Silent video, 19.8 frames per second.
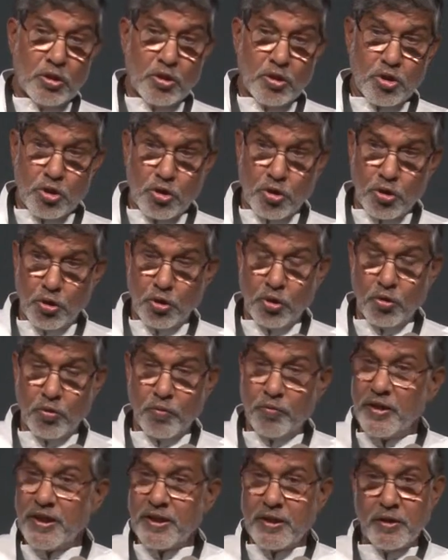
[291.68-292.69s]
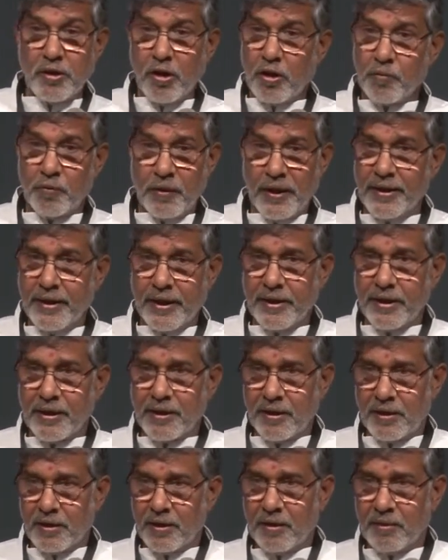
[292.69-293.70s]
So we did not find any
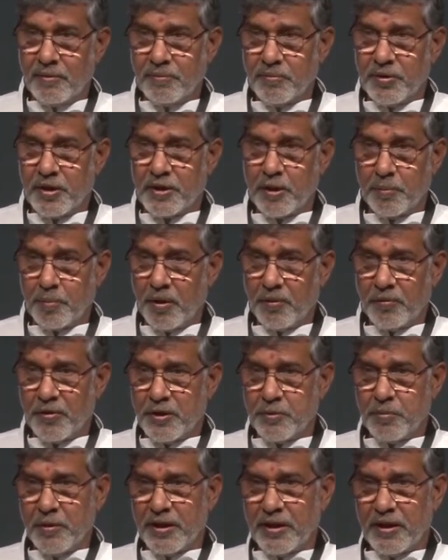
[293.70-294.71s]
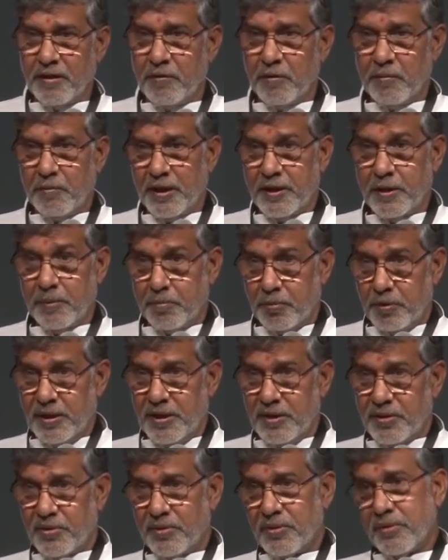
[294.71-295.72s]
girl. The tip-off has been given by the
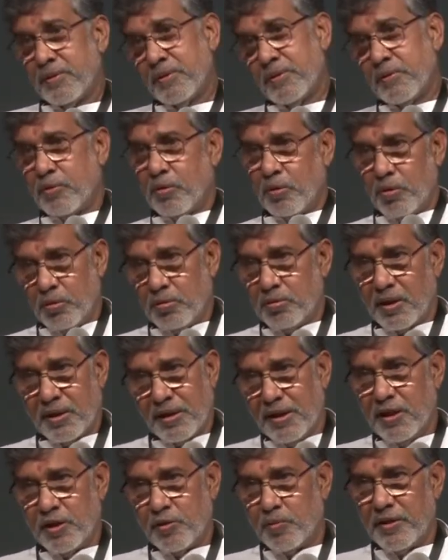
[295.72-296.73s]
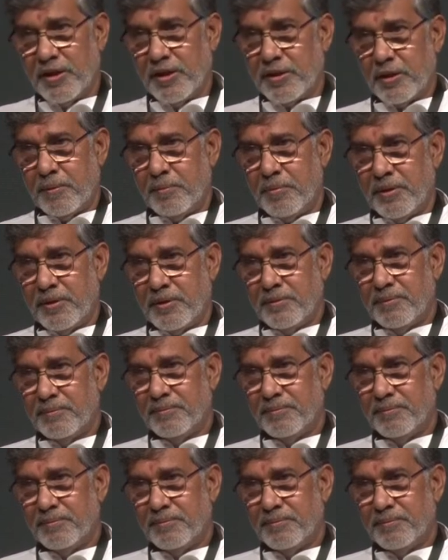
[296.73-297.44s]
police, so the girls would disappear.